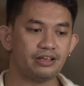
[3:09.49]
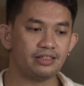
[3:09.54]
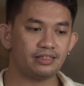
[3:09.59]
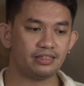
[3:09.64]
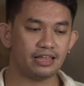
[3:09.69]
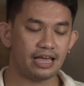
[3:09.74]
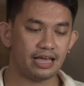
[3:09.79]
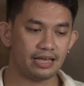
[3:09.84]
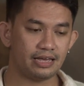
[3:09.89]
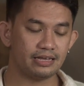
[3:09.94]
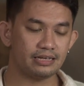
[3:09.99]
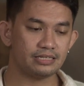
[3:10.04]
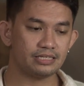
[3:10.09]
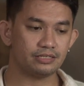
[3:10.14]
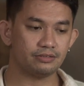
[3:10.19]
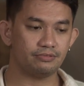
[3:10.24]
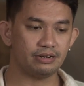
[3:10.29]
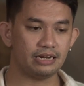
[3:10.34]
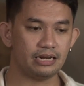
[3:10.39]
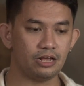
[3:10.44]
things
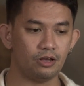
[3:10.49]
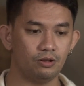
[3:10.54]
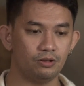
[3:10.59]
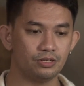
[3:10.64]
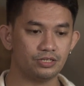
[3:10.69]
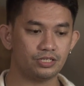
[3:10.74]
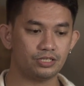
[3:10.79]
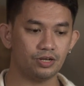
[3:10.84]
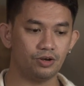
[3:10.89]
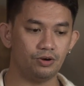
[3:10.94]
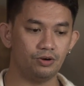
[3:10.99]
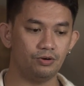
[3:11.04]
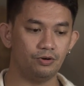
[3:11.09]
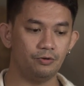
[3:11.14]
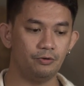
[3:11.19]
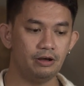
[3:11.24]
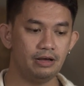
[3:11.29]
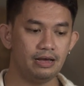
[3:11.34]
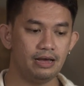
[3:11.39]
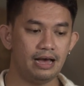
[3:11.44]
really also